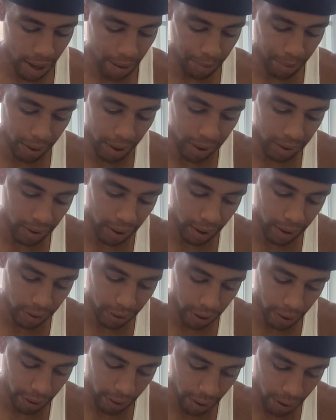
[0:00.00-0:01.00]
because it
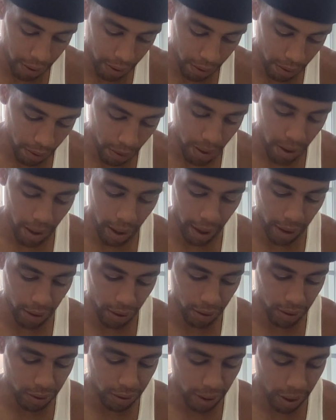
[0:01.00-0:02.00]
is your due and
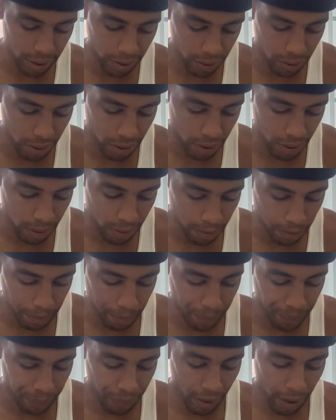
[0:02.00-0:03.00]
your son's due.
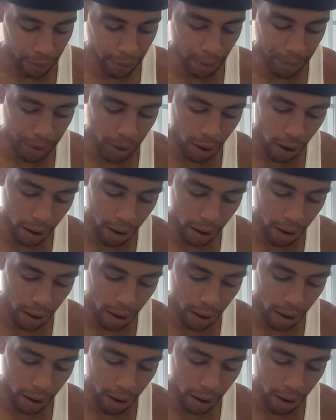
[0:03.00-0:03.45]
From the